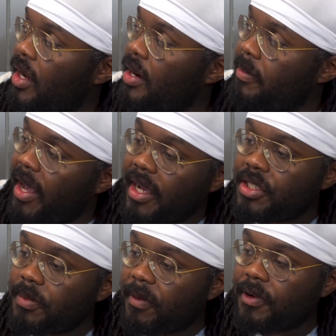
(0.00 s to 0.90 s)
She talked about how
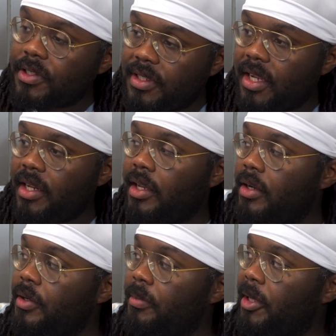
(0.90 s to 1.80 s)
she prefers dating
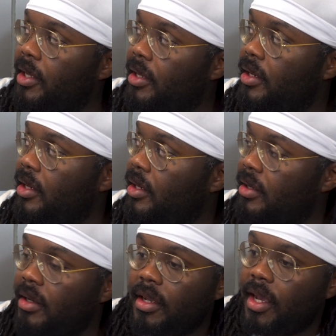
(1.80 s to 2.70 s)
younger men
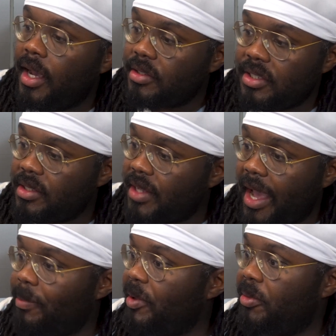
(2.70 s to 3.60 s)
and how she's
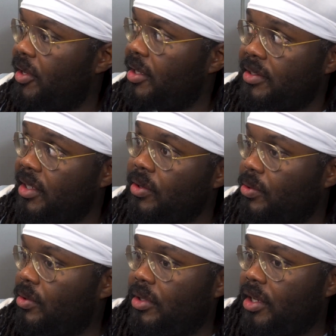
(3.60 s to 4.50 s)
happy being
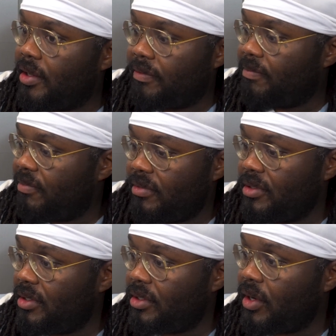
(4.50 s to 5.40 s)
single and
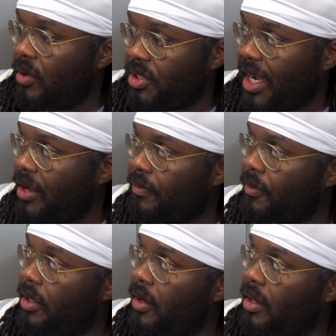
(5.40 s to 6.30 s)
child
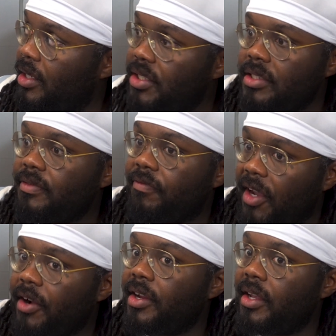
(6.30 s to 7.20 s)
free and all that. She's
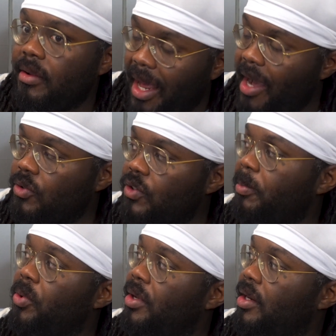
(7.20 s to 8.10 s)
very
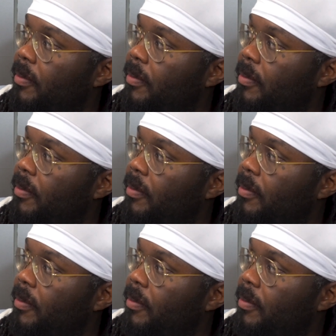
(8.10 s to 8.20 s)
outspoken